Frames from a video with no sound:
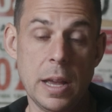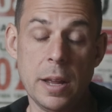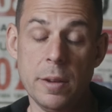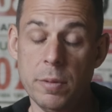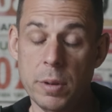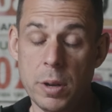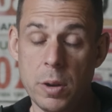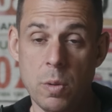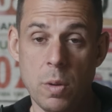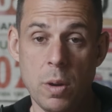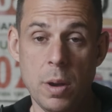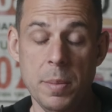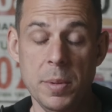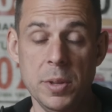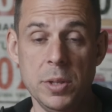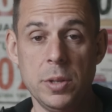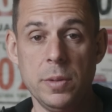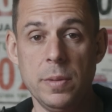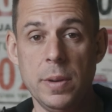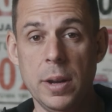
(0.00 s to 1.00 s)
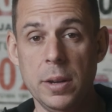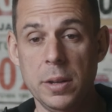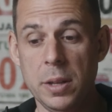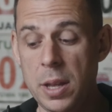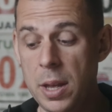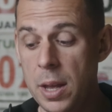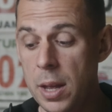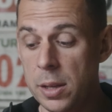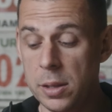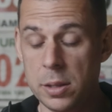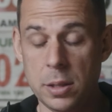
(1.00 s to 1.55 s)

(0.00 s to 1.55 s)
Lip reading: and requirements around kit.